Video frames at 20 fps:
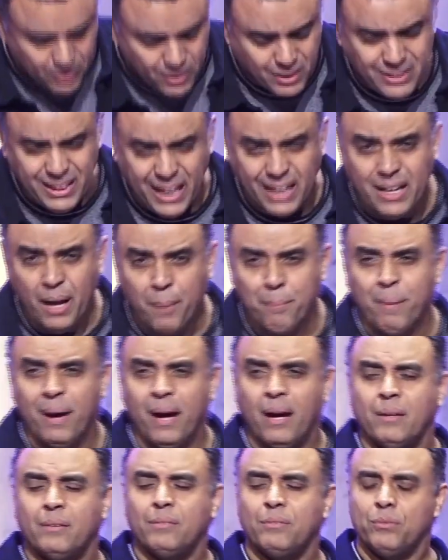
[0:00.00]
Then number
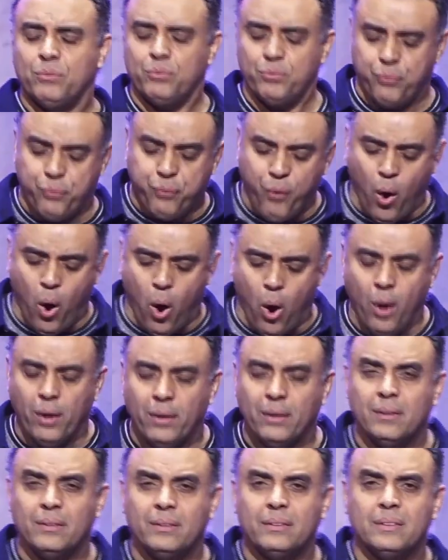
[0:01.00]
four,
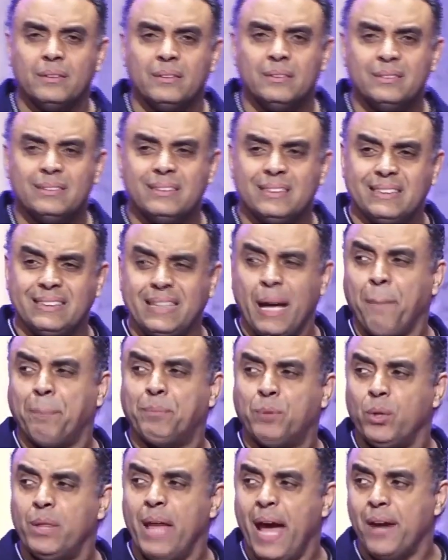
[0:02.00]
step
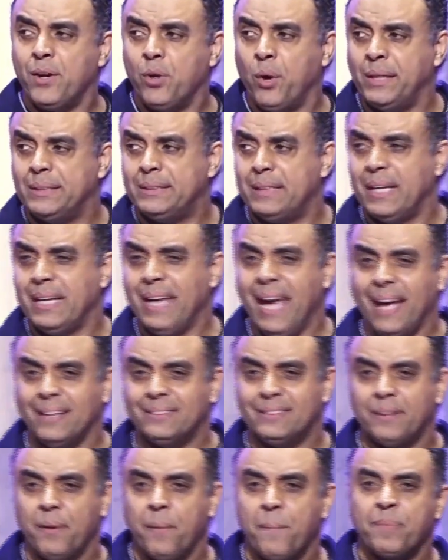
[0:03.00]
to the anointing
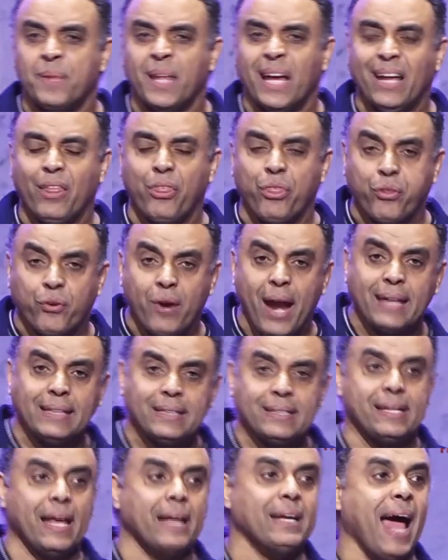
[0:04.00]
is
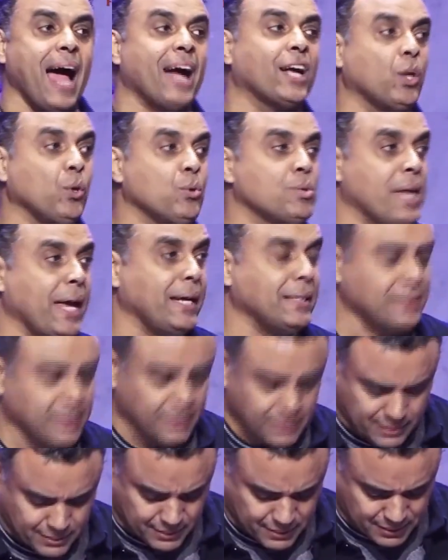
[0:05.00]
threats and
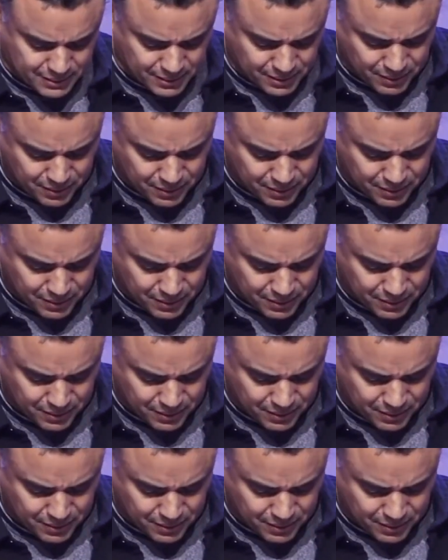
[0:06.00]
accusations.